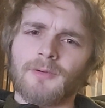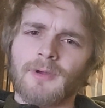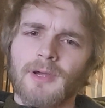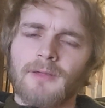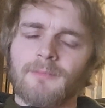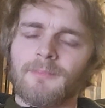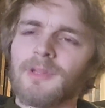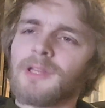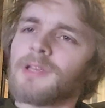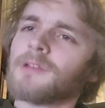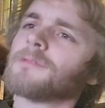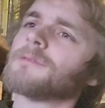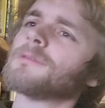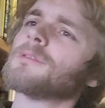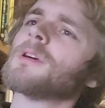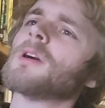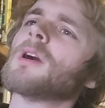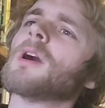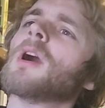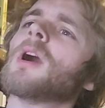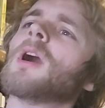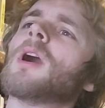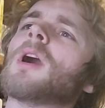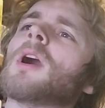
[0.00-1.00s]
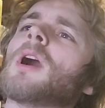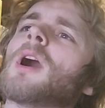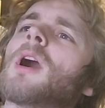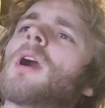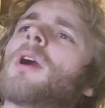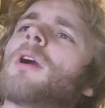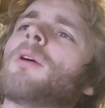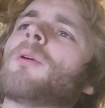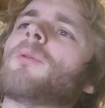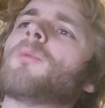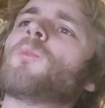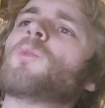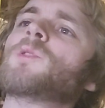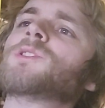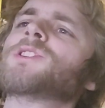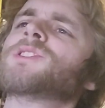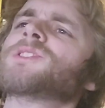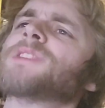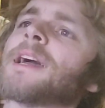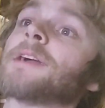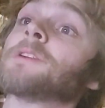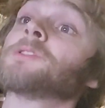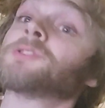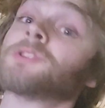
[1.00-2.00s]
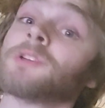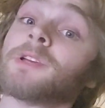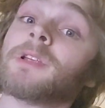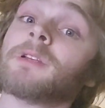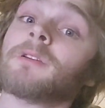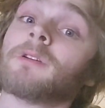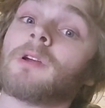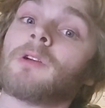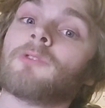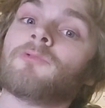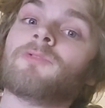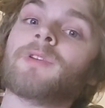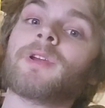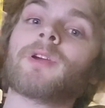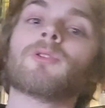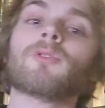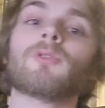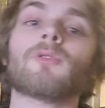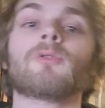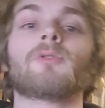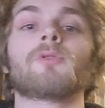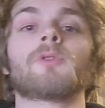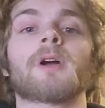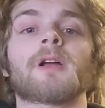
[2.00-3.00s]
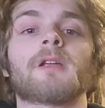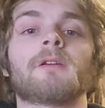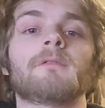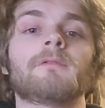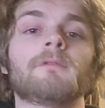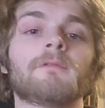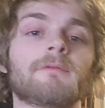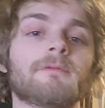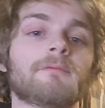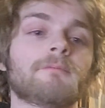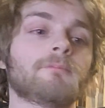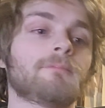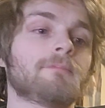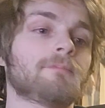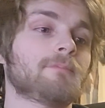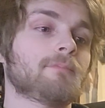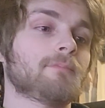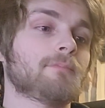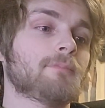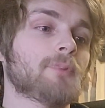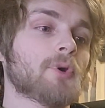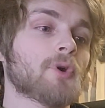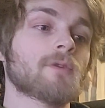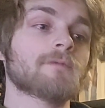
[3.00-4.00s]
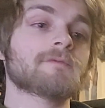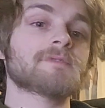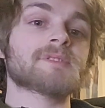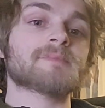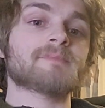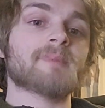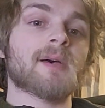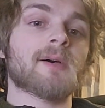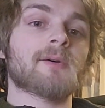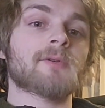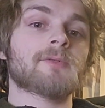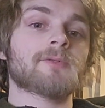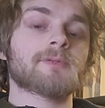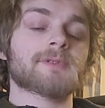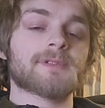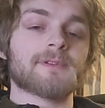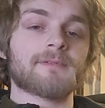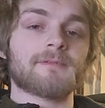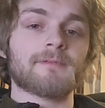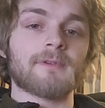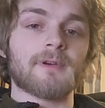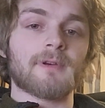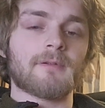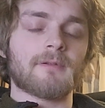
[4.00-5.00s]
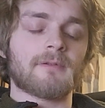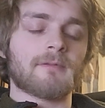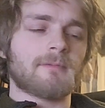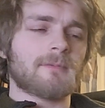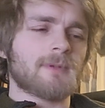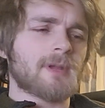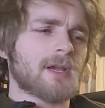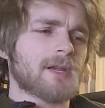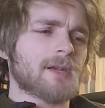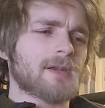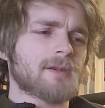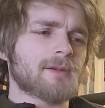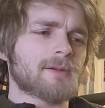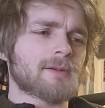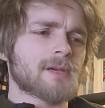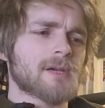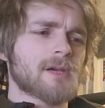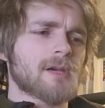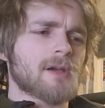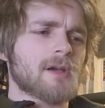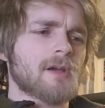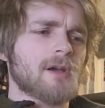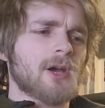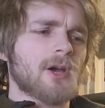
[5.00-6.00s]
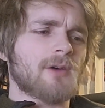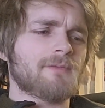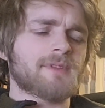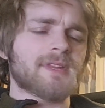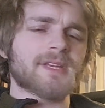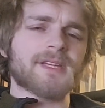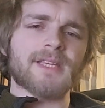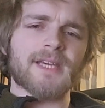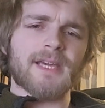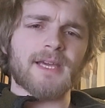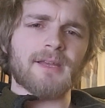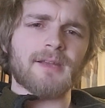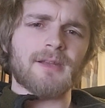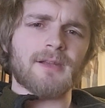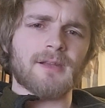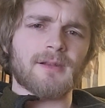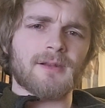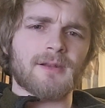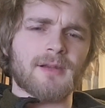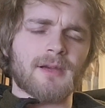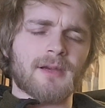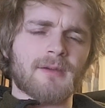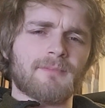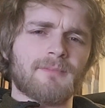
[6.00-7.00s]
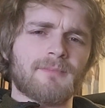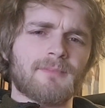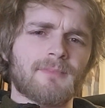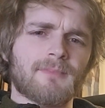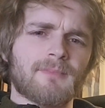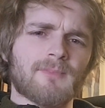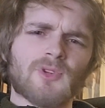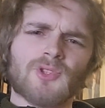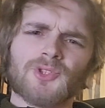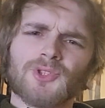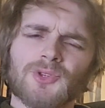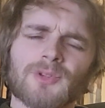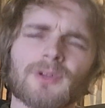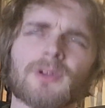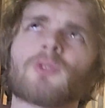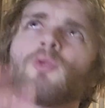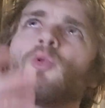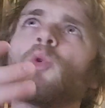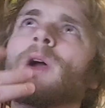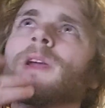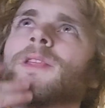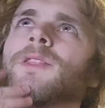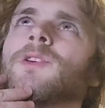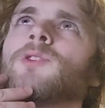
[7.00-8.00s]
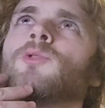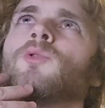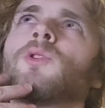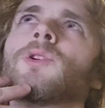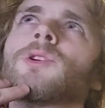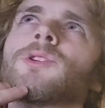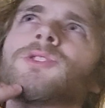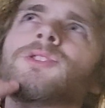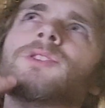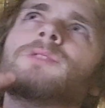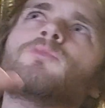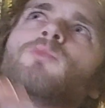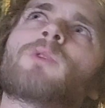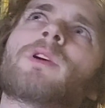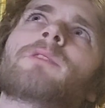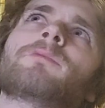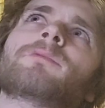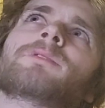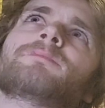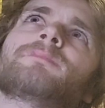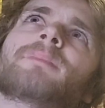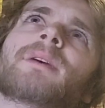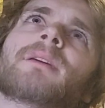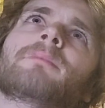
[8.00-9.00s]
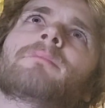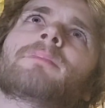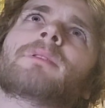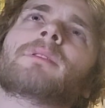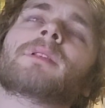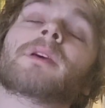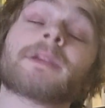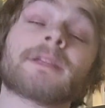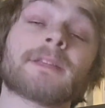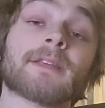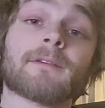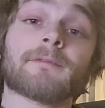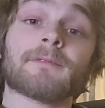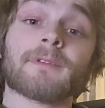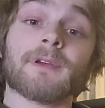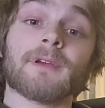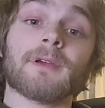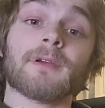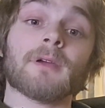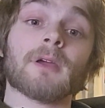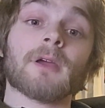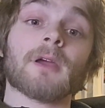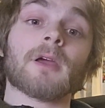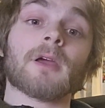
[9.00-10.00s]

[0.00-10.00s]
I believe, which is actually a real kind of book of spells and of the dead. And I'm not sure like, quite the origin when it was made, but like definitely